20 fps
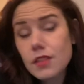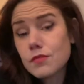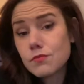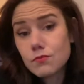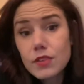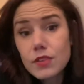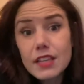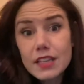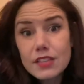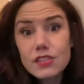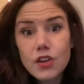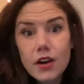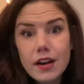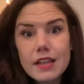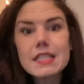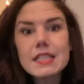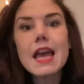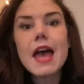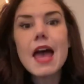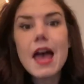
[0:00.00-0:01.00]
really starting
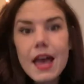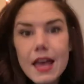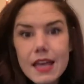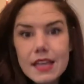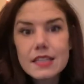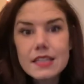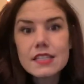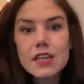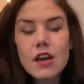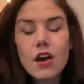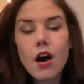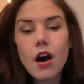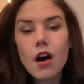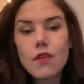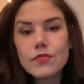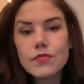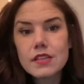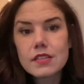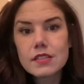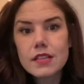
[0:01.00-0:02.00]
to end
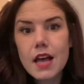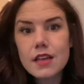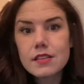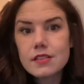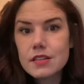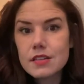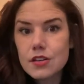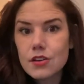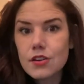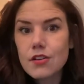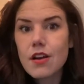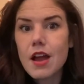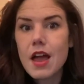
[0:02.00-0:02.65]
off this last year